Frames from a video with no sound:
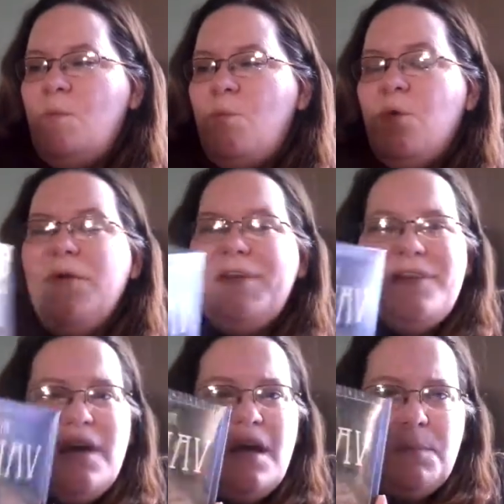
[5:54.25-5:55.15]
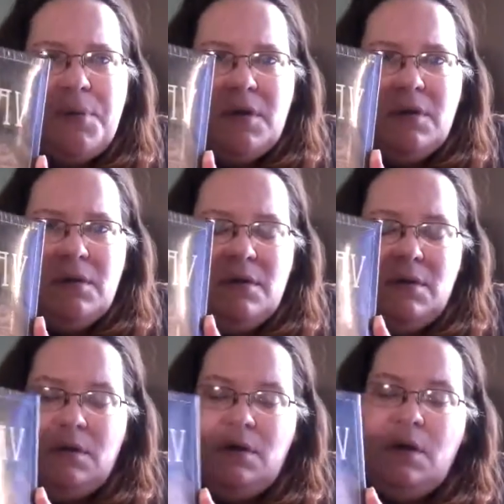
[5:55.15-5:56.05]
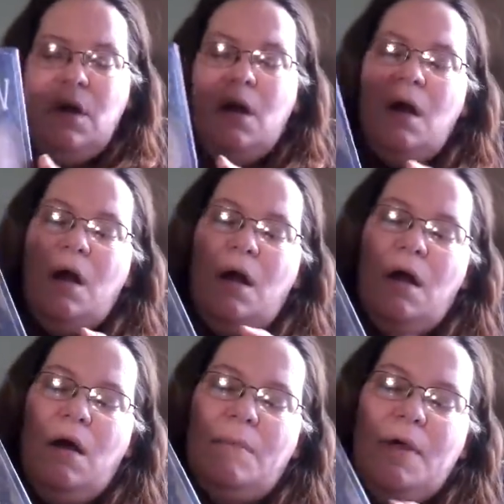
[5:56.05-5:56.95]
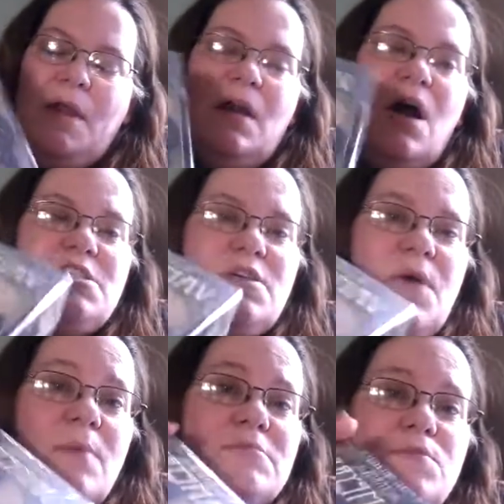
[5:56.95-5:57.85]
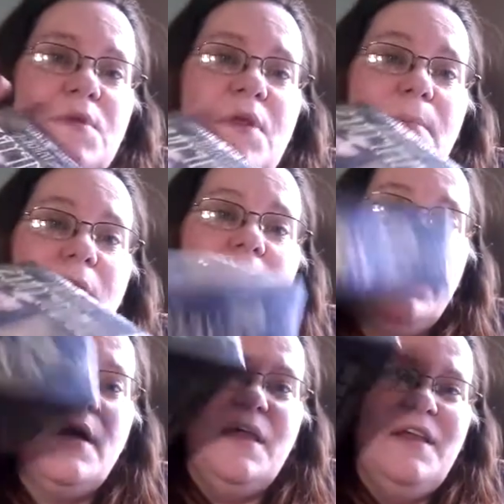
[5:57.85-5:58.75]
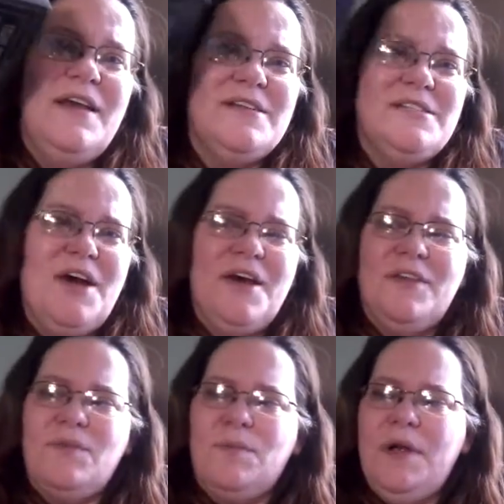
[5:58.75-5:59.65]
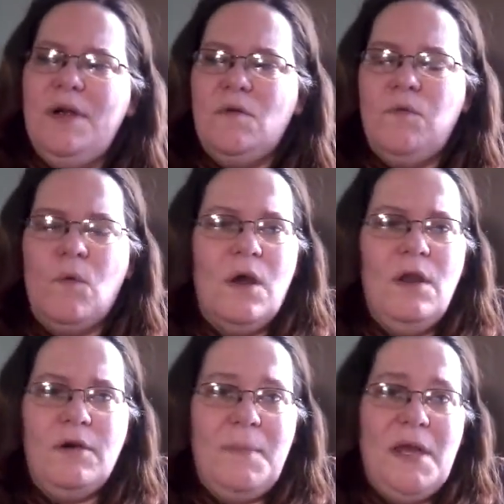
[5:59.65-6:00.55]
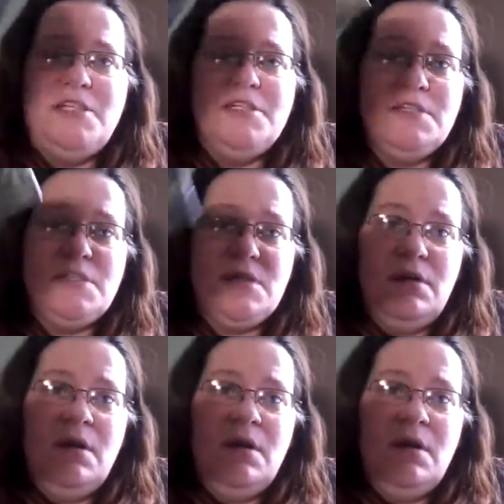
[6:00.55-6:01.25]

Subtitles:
really deep. And it also comes with a book. I think it's like 300 or 400 pages.